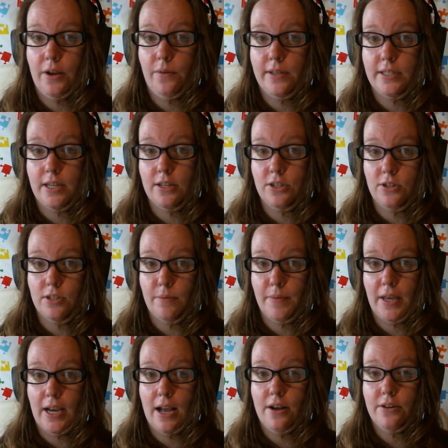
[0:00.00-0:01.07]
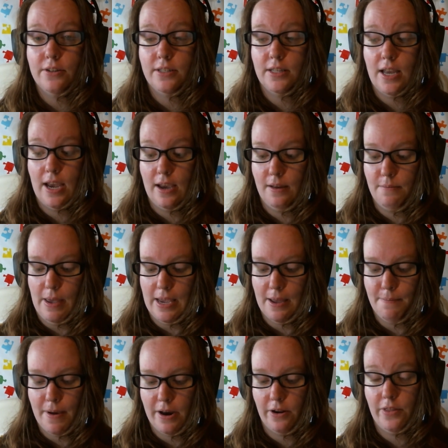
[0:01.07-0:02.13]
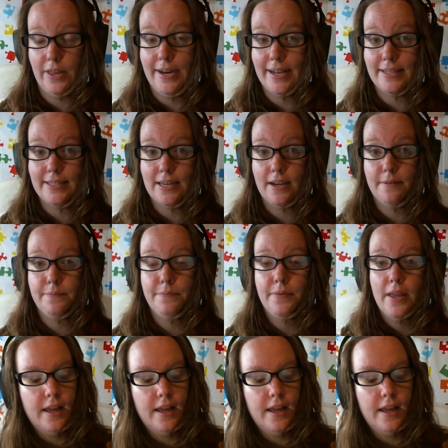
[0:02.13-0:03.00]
I always could do something else and make it better the next time.